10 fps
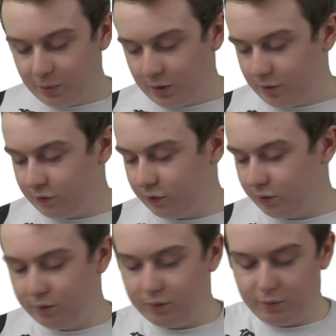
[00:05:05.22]

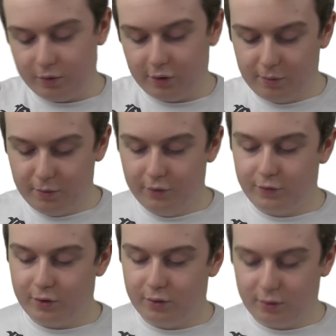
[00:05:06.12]
So we're going to move
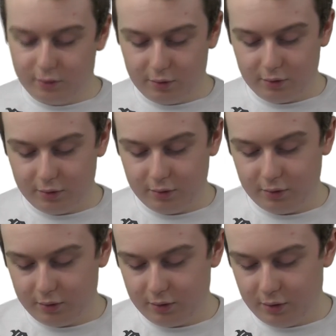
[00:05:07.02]
on
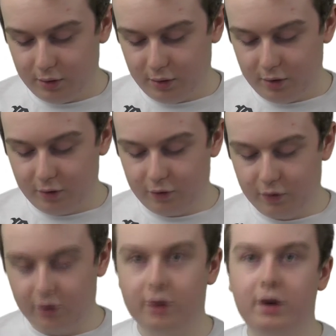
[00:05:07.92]
to
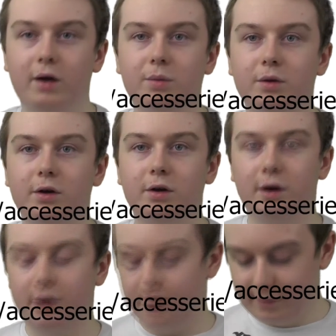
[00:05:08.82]
our cabling
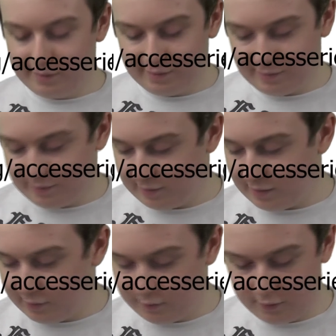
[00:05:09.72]
and
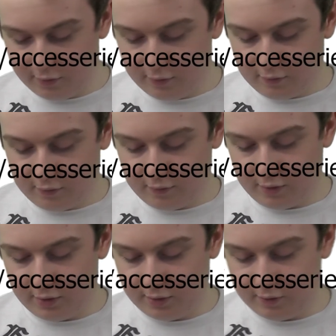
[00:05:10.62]
accessories
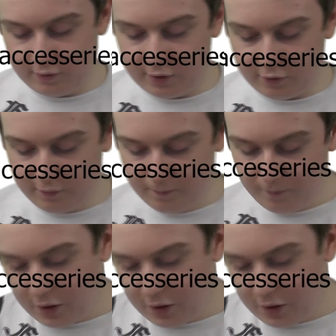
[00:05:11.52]
section.